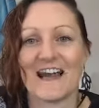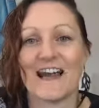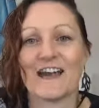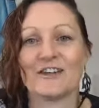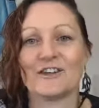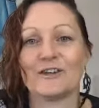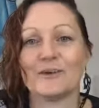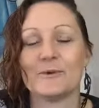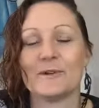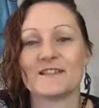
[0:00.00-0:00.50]

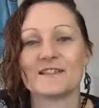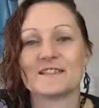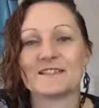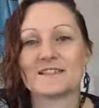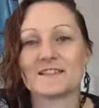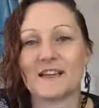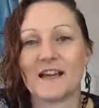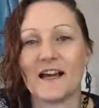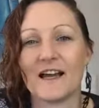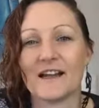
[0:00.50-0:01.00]
and you are
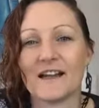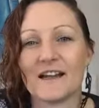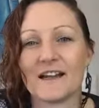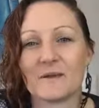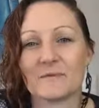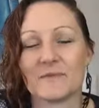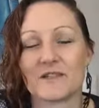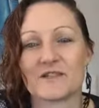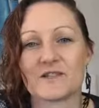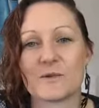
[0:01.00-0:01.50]

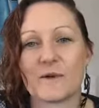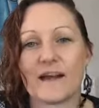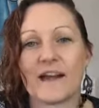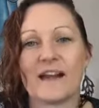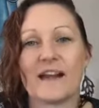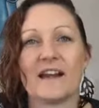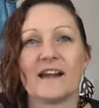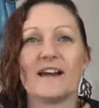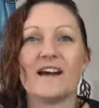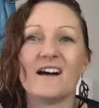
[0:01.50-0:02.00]
deciding
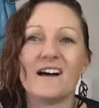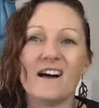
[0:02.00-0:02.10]
between,